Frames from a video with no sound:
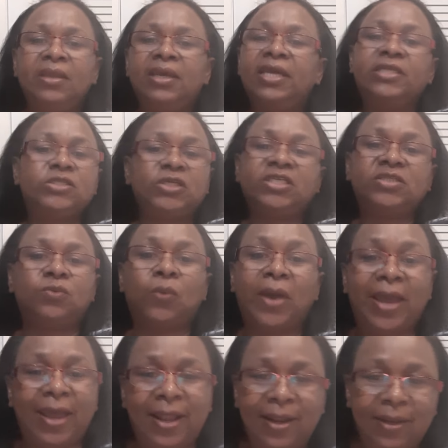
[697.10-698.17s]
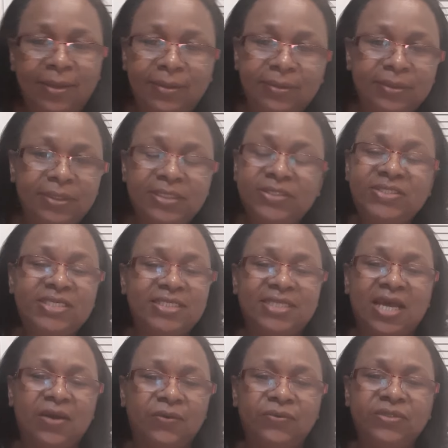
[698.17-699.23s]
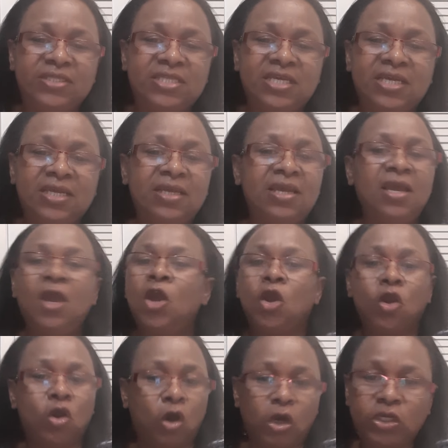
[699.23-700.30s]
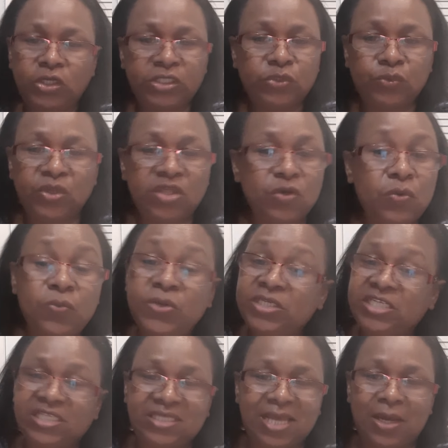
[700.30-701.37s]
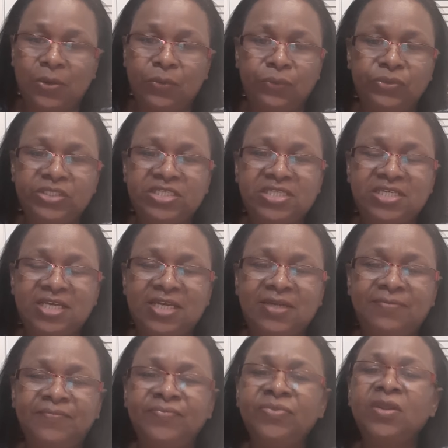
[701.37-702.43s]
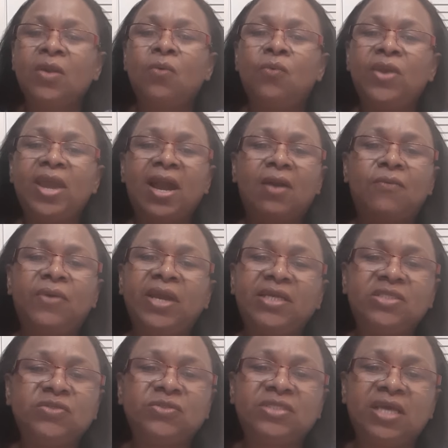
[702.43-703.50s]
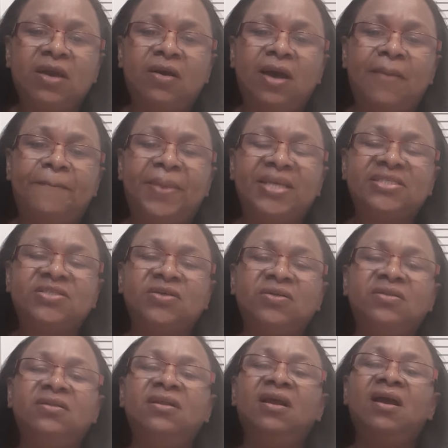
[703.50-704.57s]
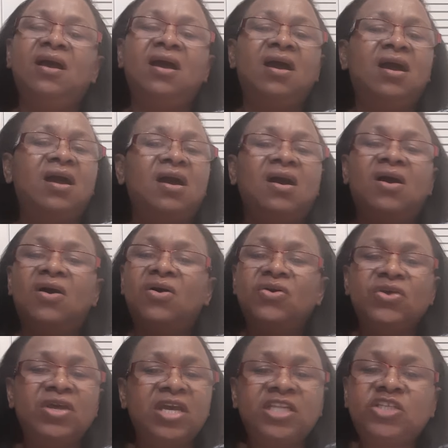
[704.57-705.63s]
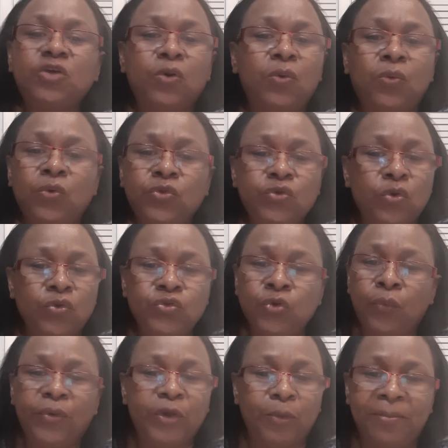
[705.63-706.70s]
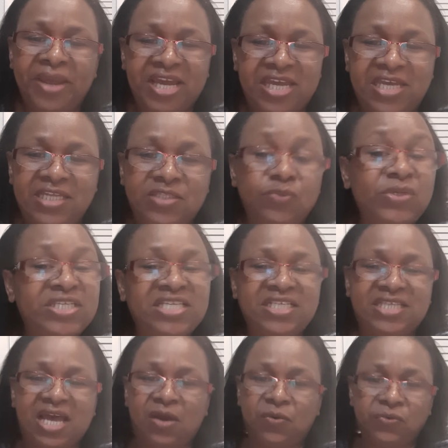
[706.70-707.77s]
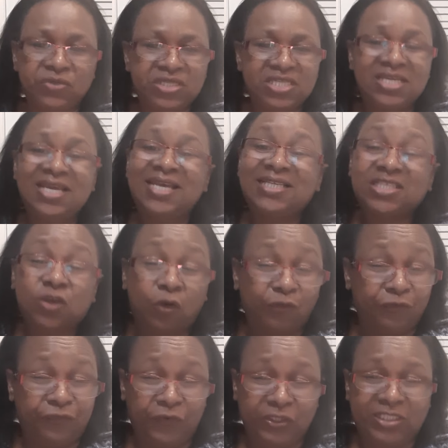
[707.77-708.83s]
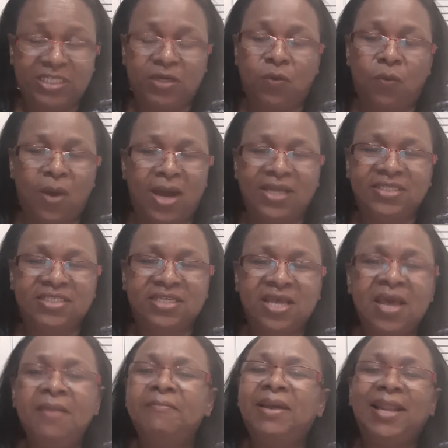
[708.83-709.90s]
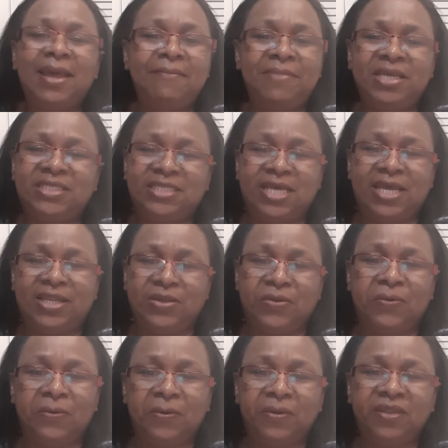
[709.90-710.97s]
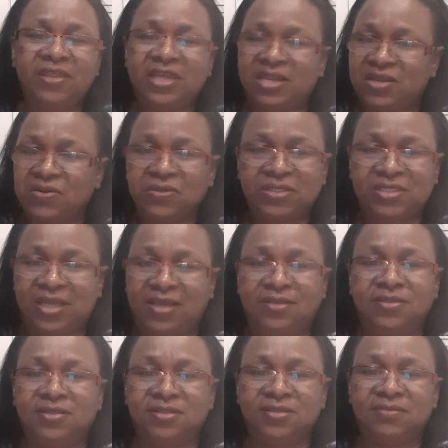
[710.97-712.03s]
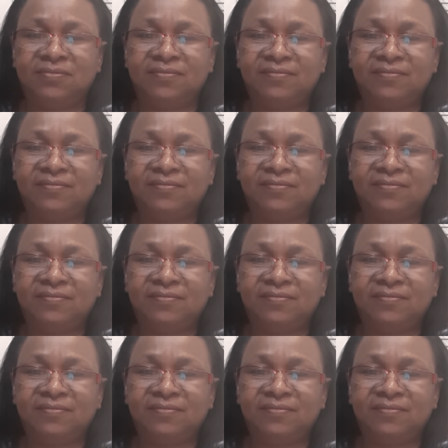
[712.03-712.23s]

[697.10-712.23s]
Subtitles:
It is well, which is a good thing. God is with you, which is a good thing. We are quick to tell a person you will make it, which is a good thing. It's comforting words. But let me tell you, in the real sense,